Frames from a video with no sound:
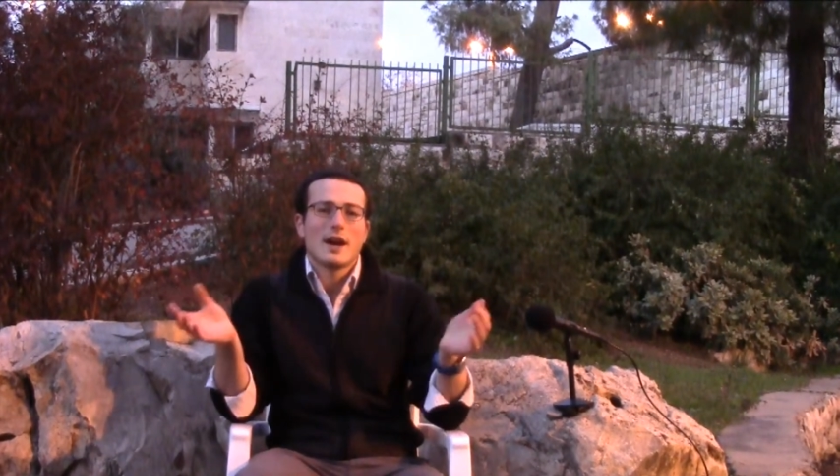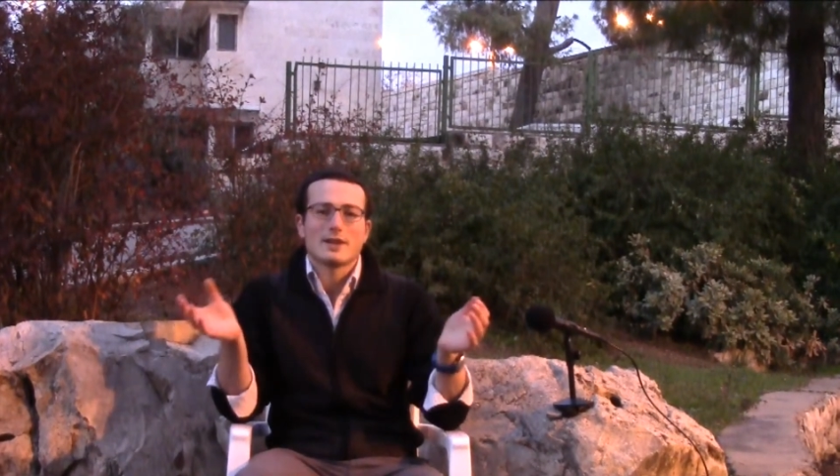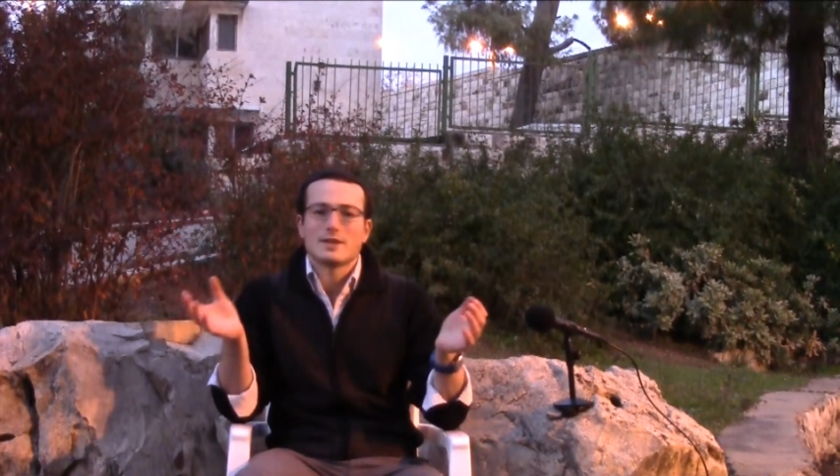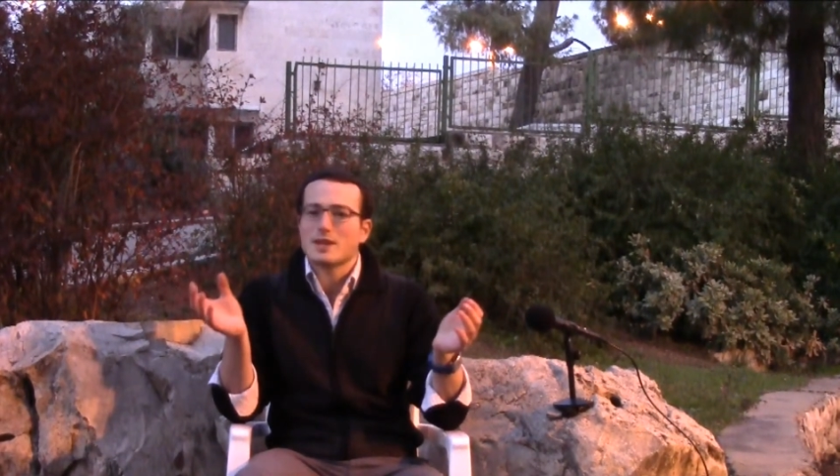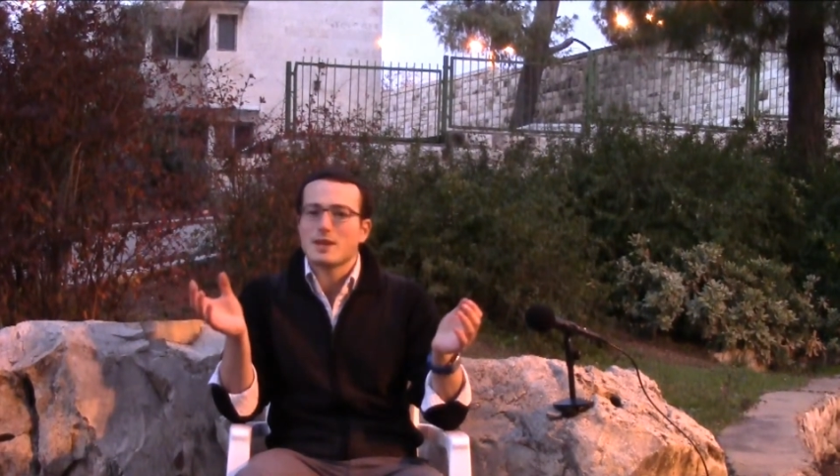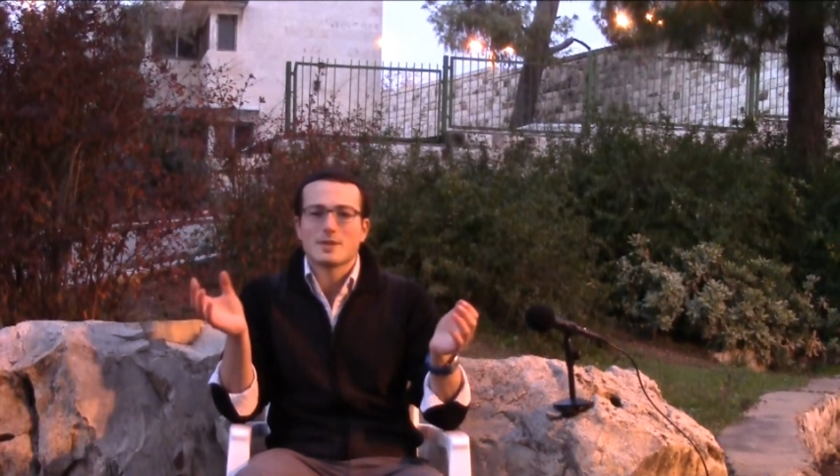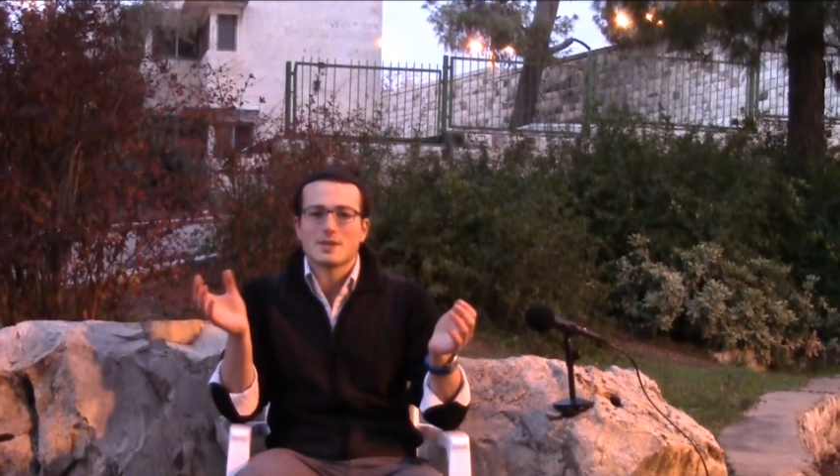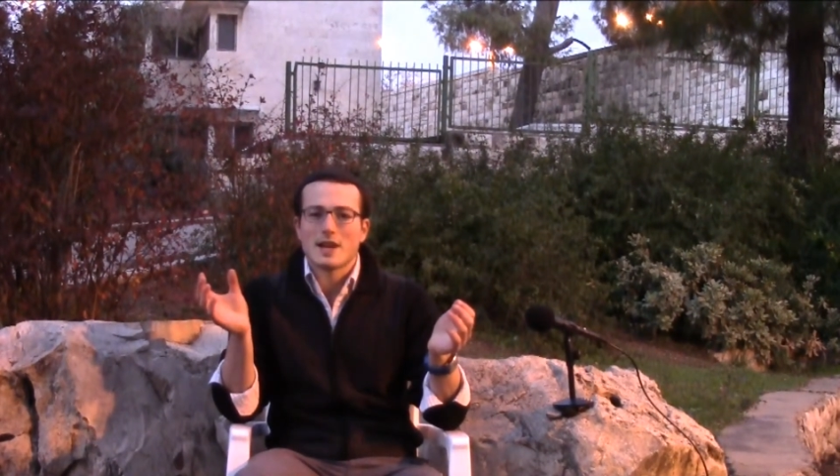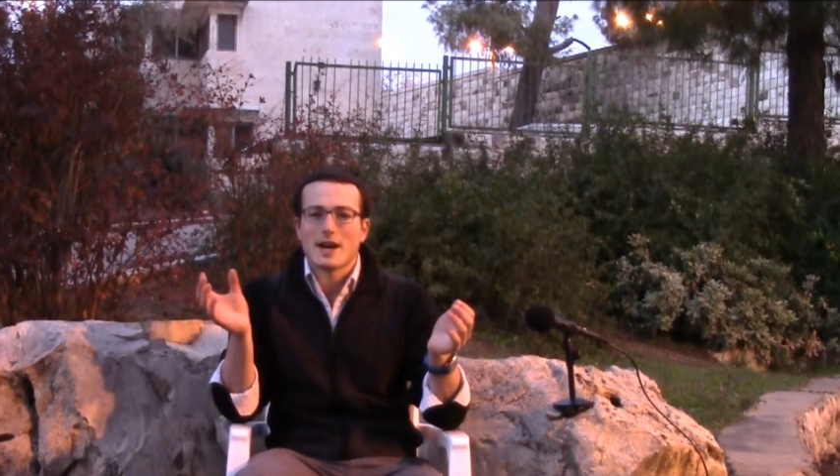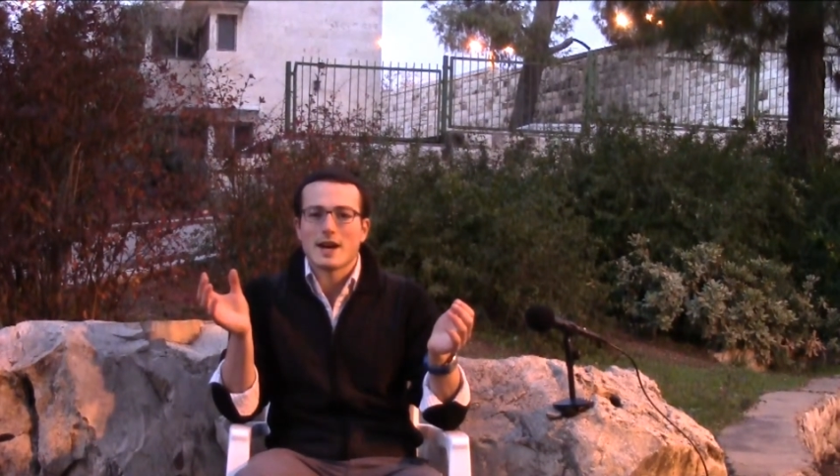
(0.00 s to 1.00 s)
I just came to
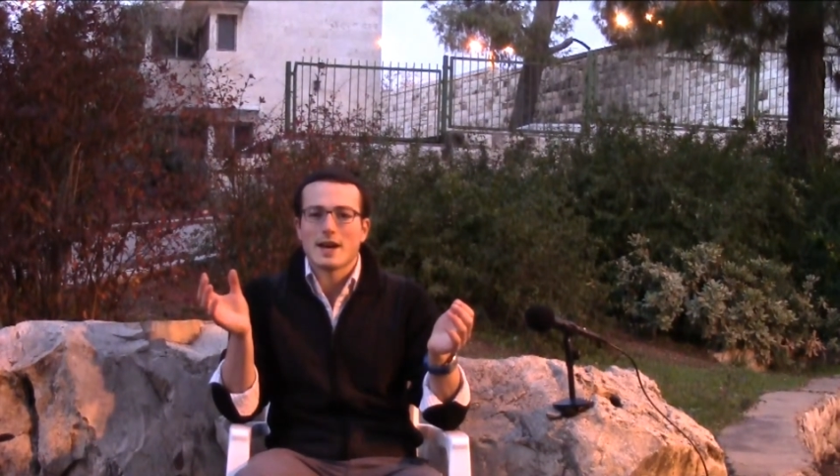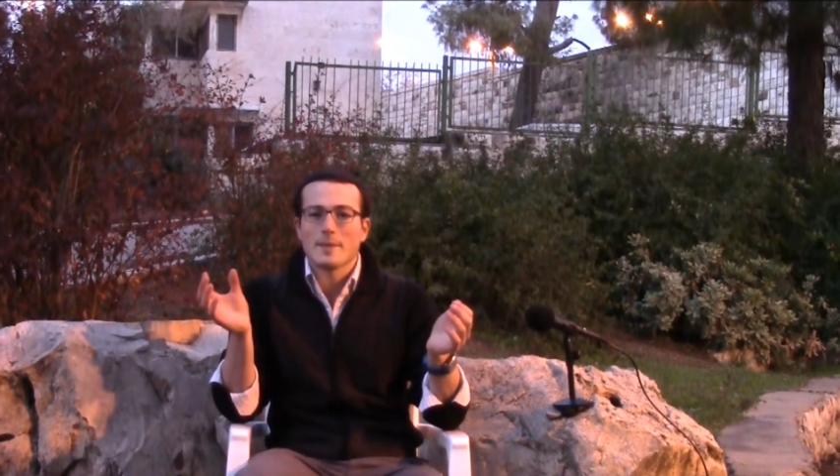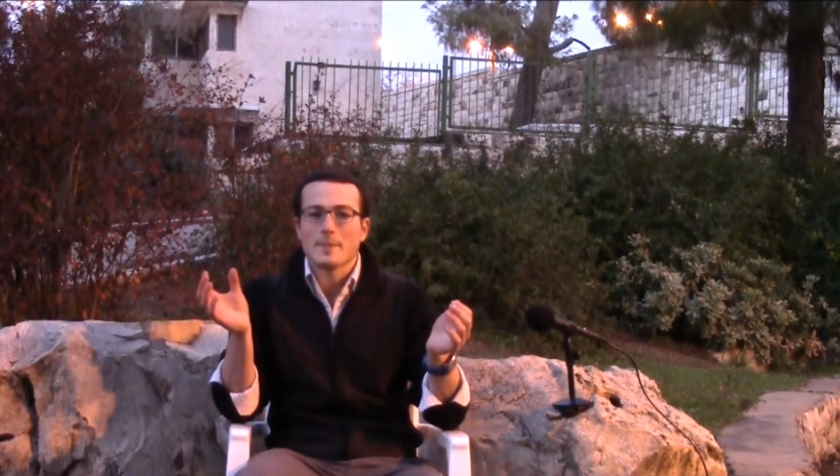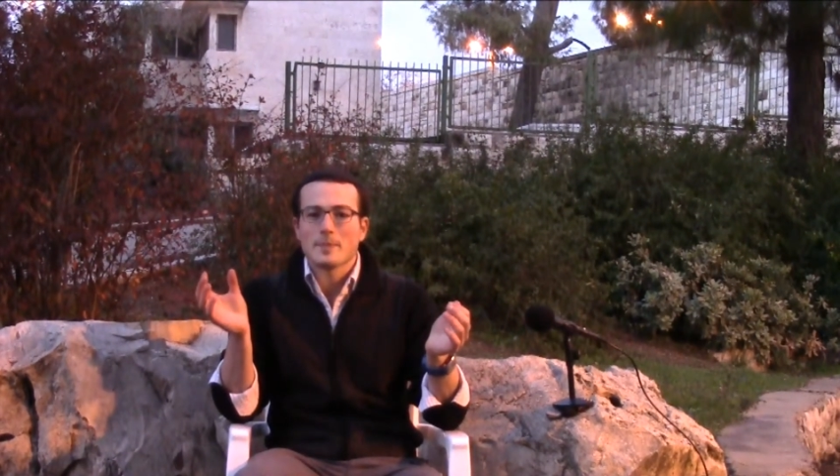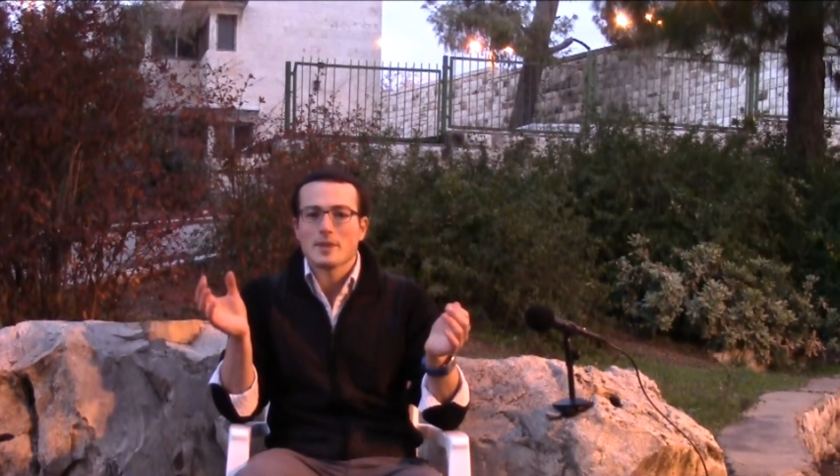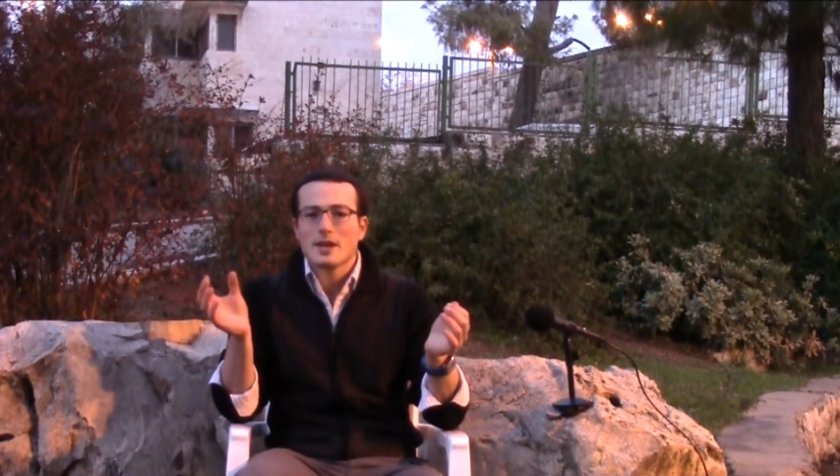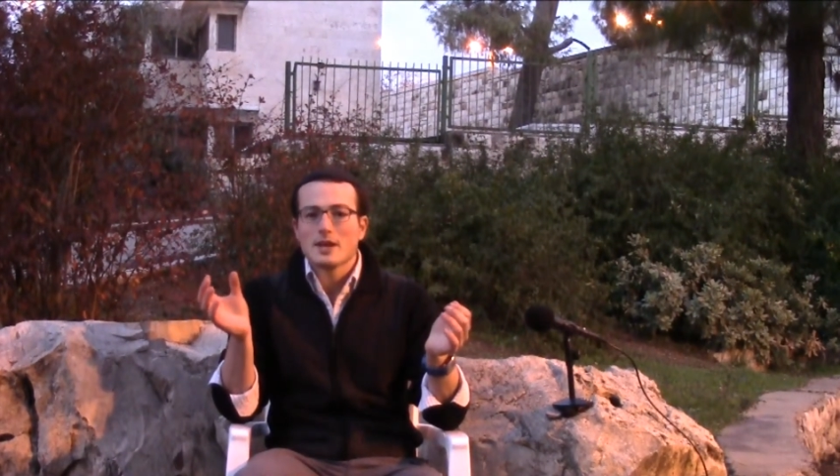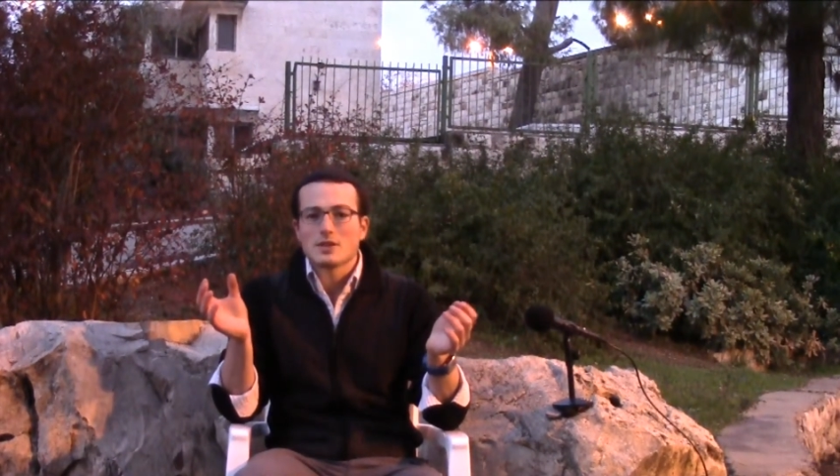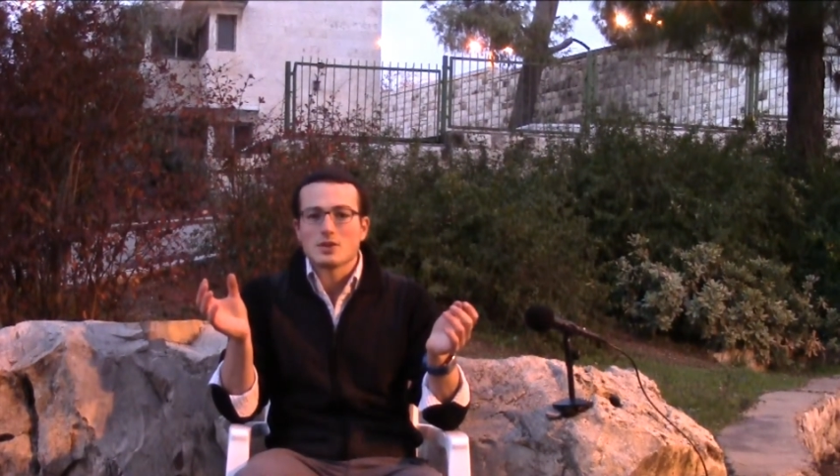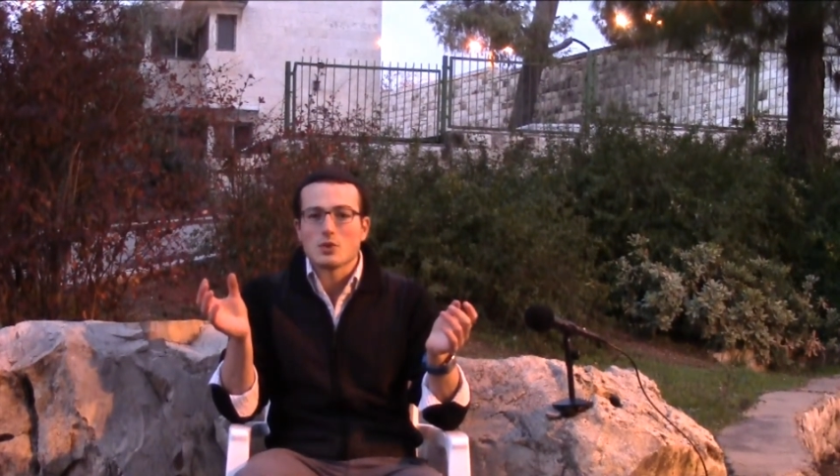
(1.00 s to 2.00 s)
say hi.
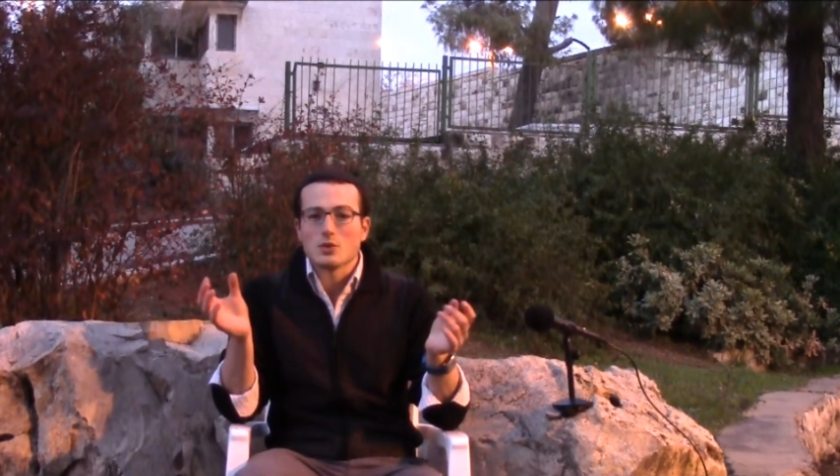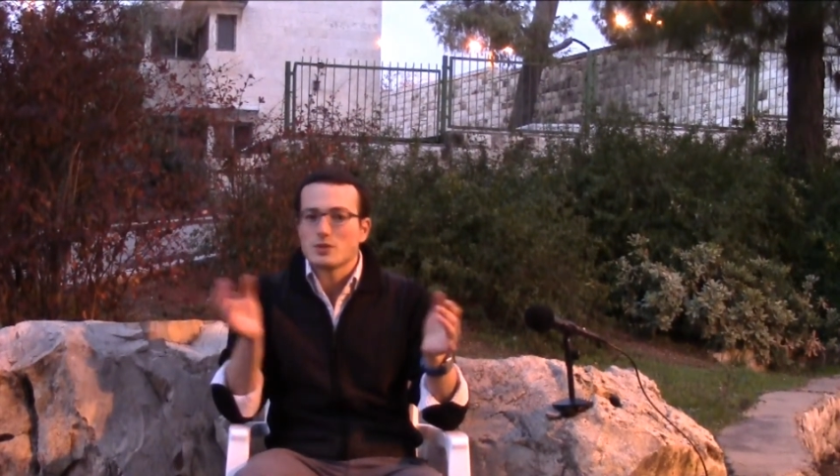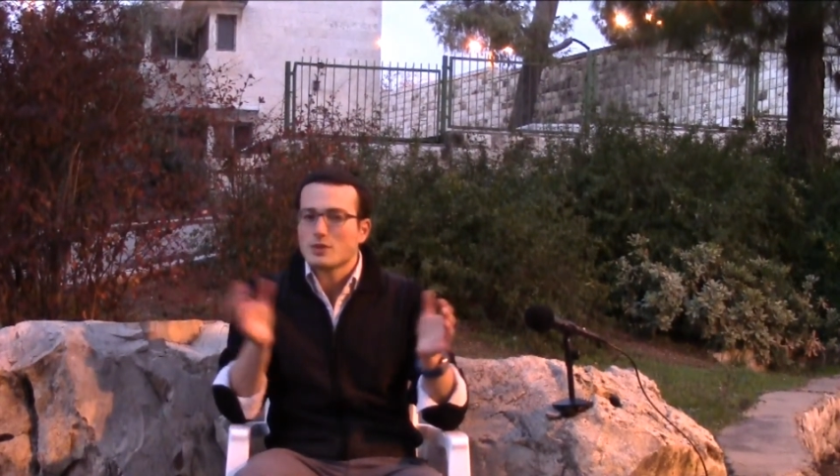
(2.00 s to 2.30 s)
So